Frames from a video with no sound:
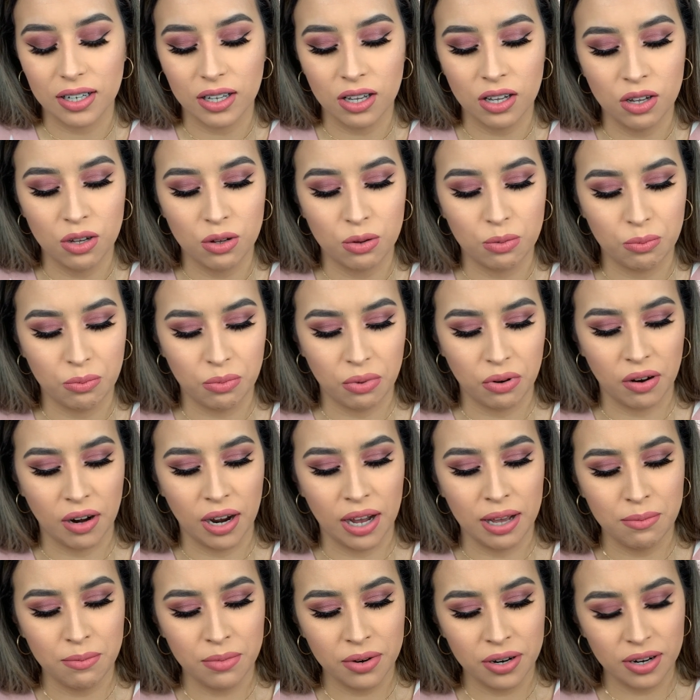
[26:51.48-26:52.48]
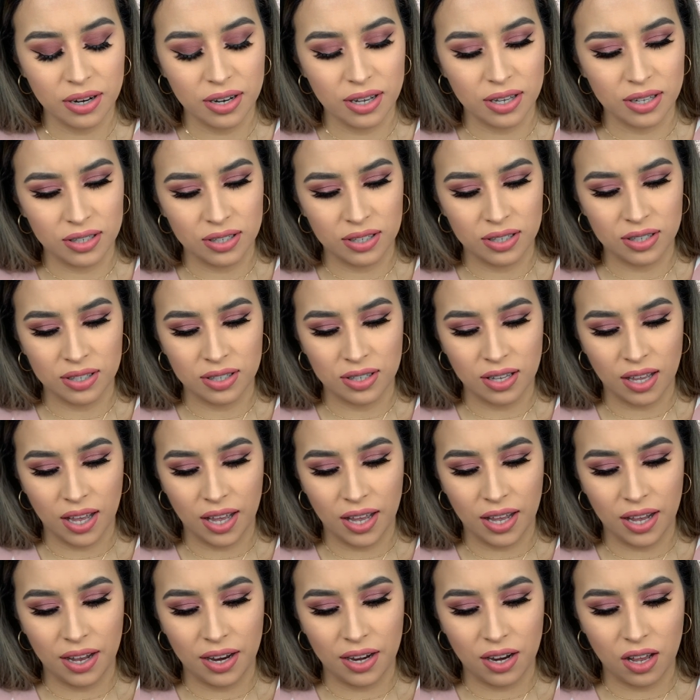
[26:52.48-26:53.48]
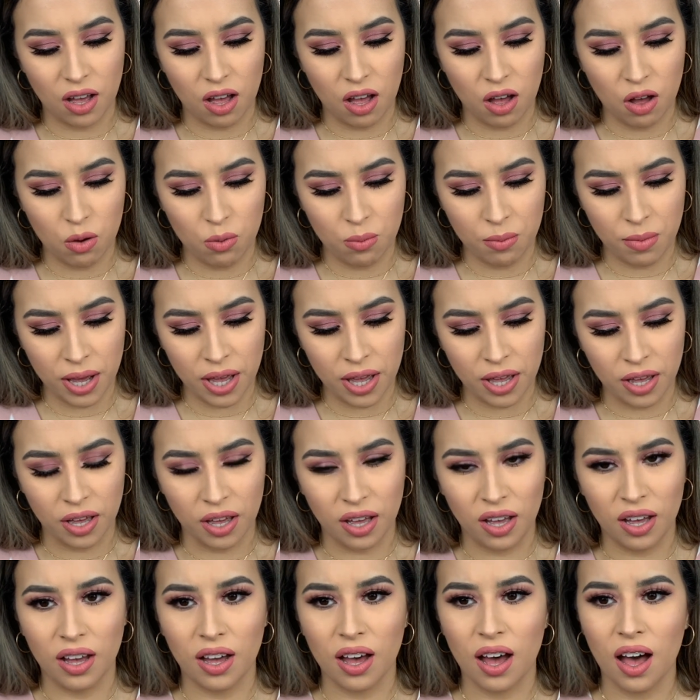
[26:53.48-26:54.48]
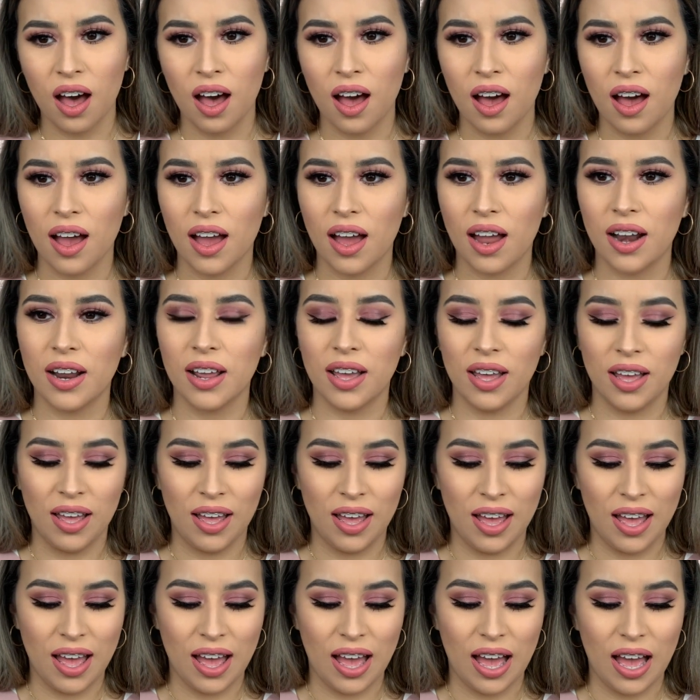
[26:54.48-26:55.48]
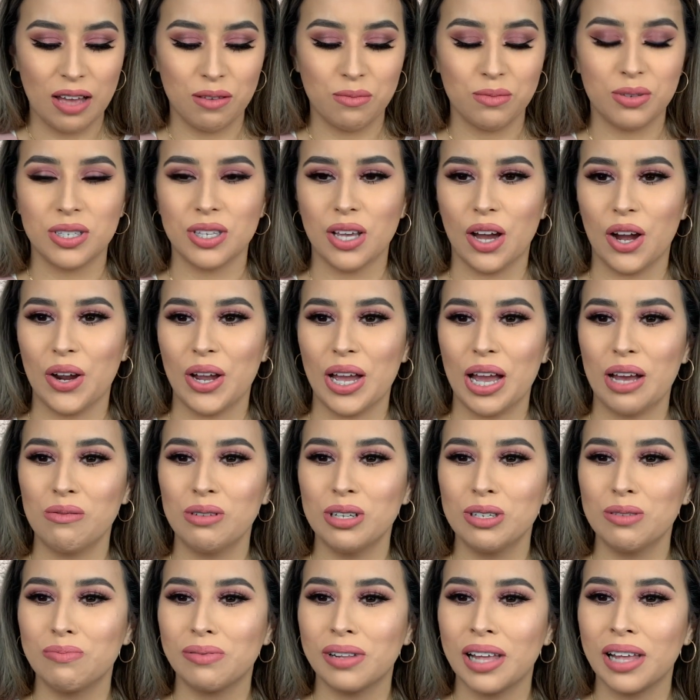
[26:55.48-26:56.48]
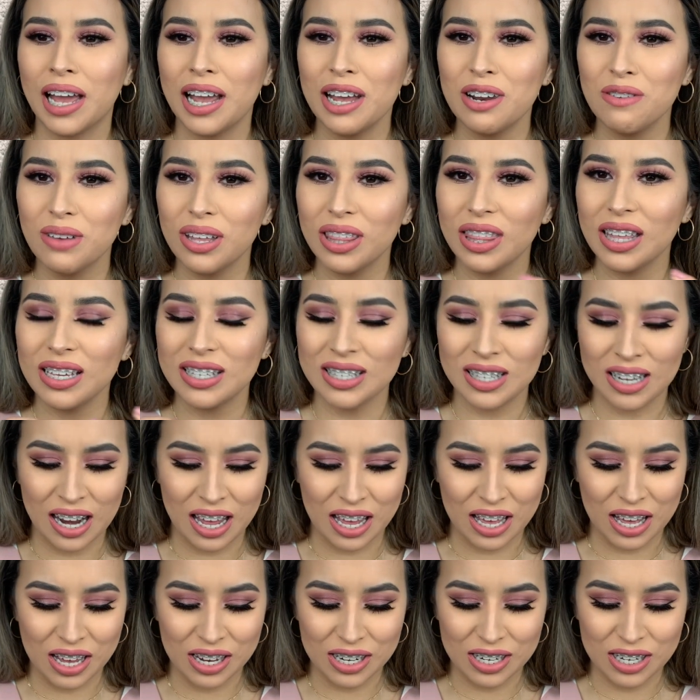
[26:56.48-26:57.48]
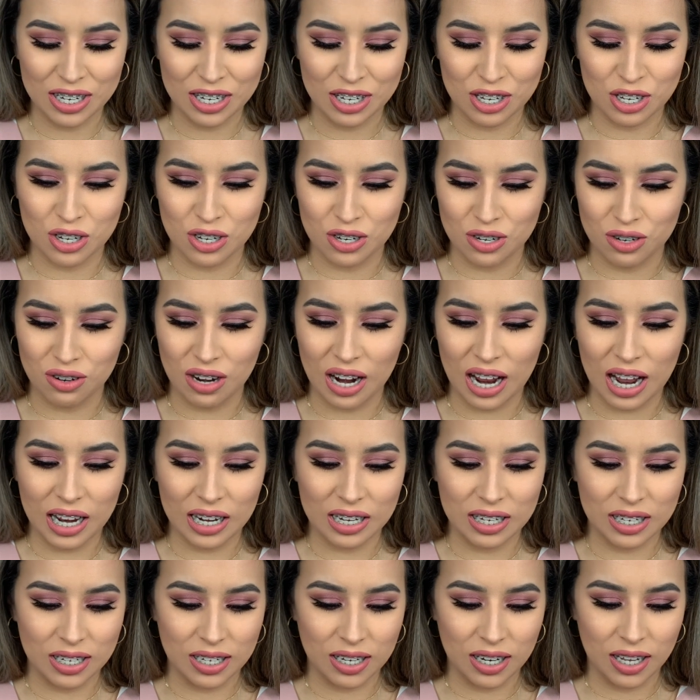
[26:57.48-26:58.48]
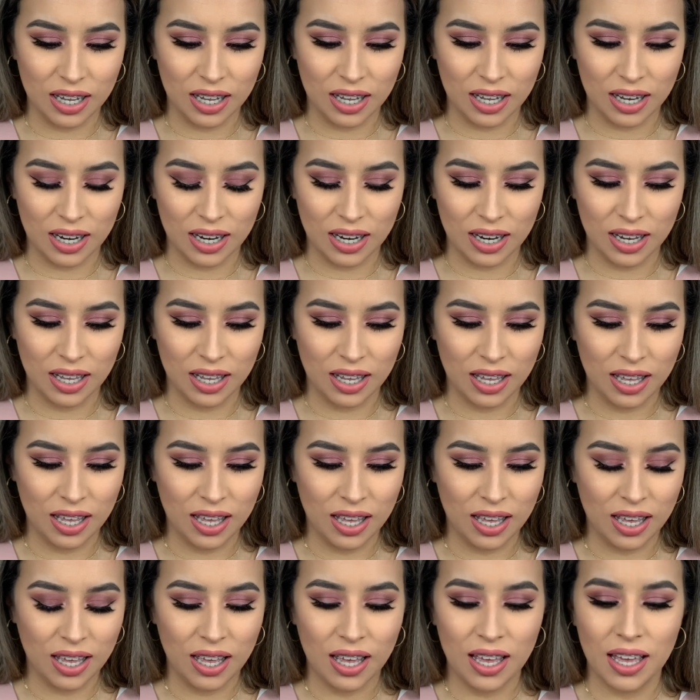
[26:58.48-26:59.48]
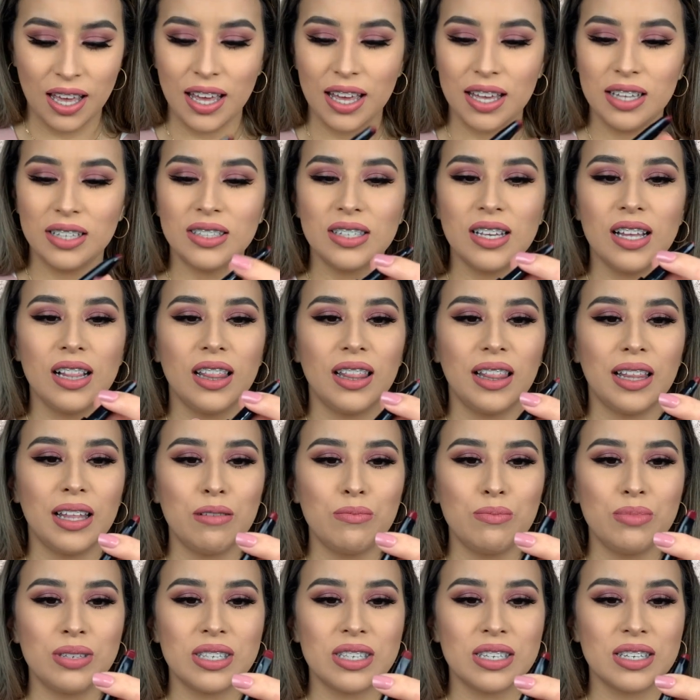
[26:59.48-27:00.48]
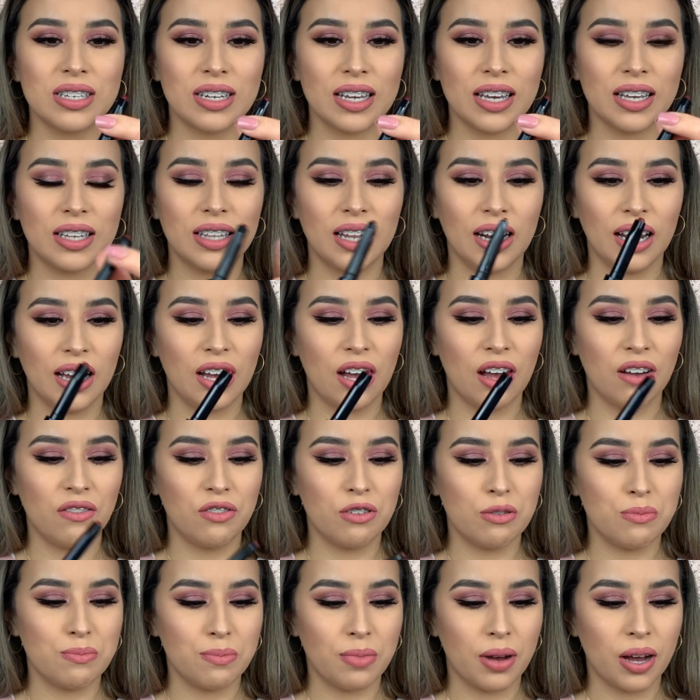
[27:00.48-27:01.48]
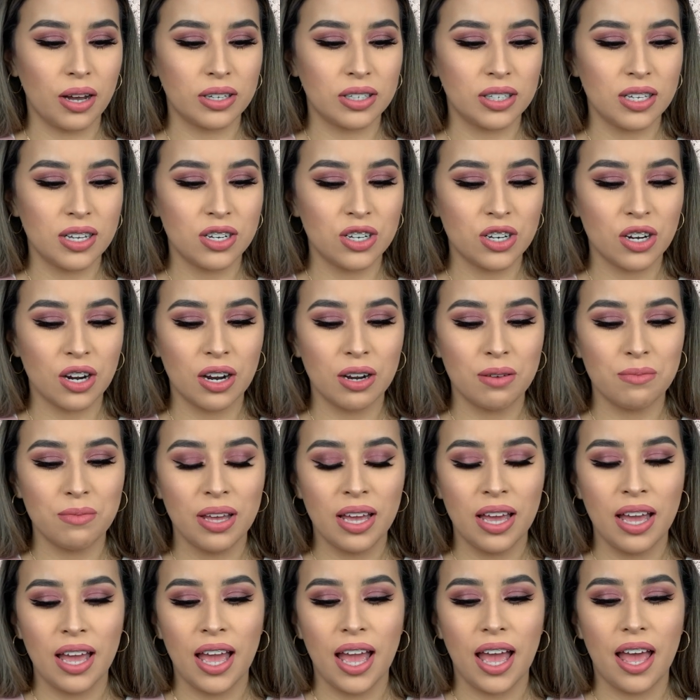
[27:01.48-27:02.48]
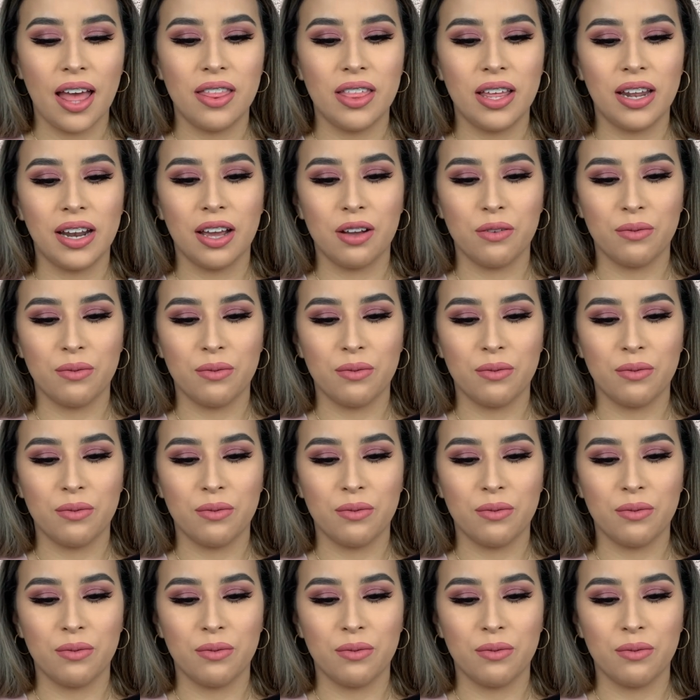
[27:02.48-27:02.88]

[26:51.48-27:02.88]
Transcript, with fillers: oh, primer inside. Oh my god. I'm sorry. I was playing with this and I got distracted. It's a lipstick that I got from BoxyCharm. And then